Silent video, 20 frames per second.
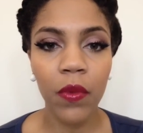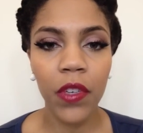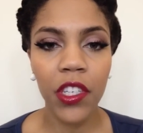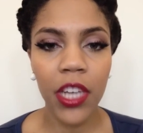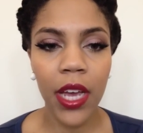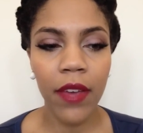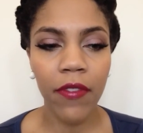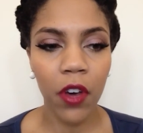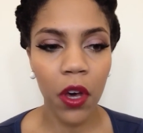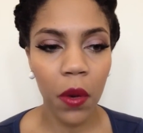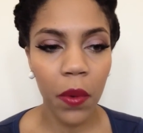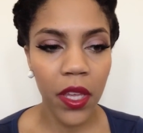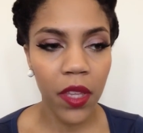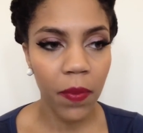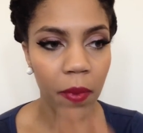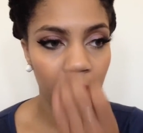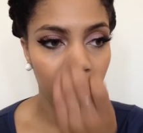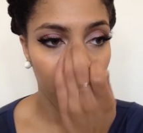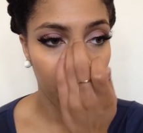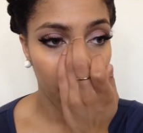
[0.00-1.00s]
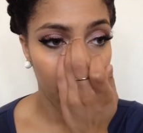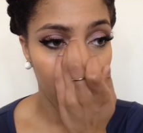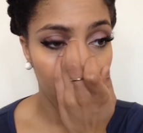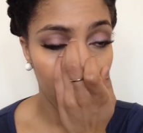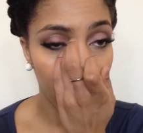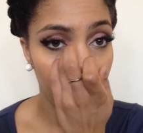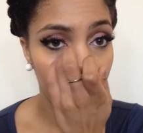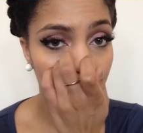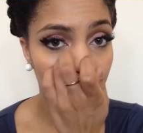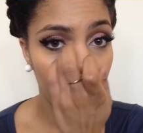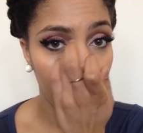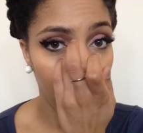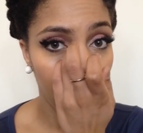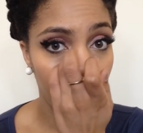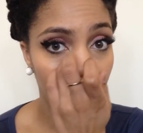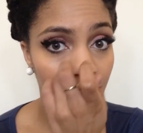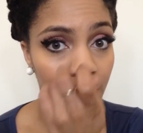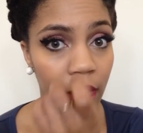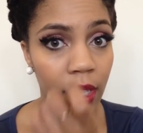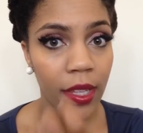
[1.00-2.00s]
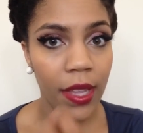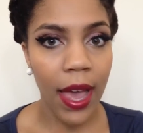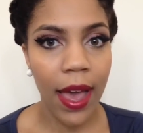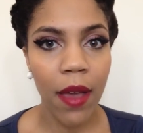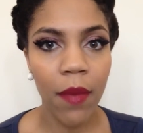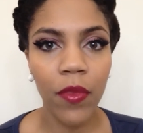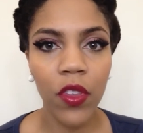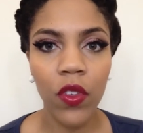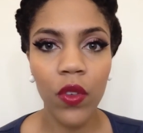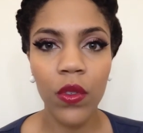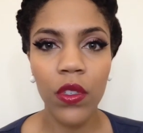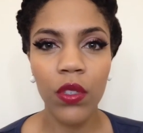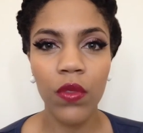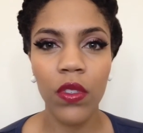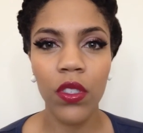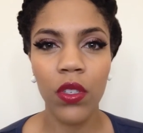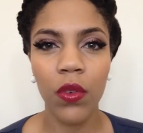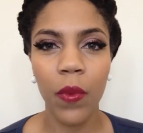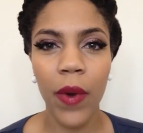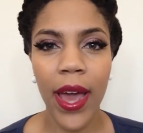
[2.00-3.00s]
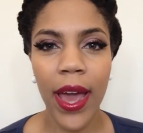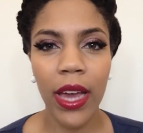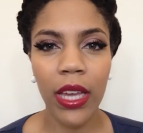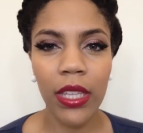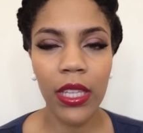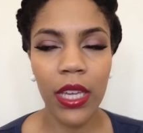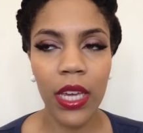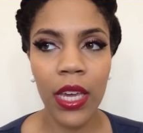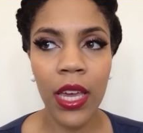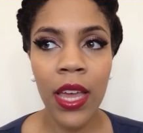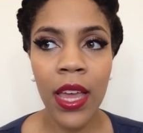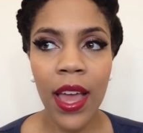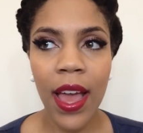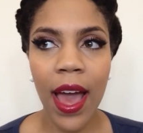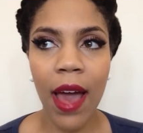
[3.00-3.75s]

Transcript: which I've always been afraid of because I'm so used to waxing.